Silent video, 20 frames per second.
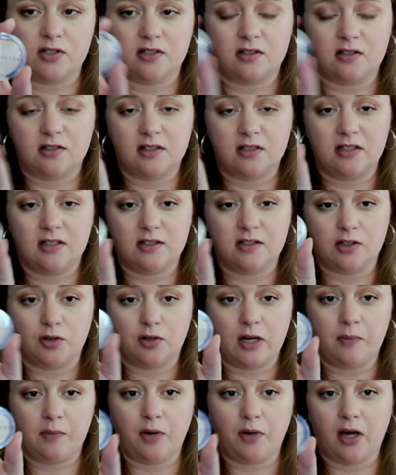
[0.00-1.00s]
It's it's a
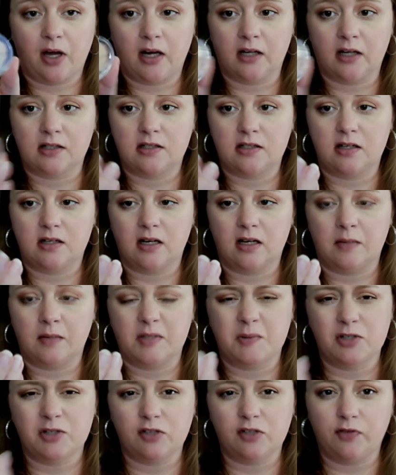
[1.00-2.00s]
great product, um,
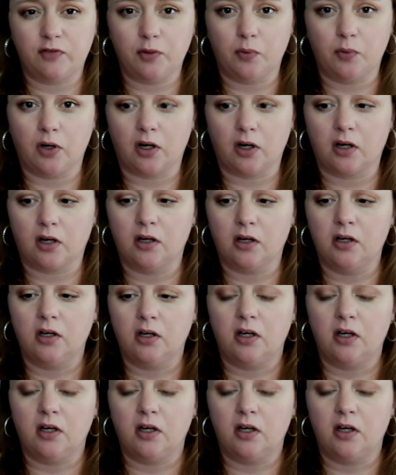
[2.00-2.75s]
especially if you work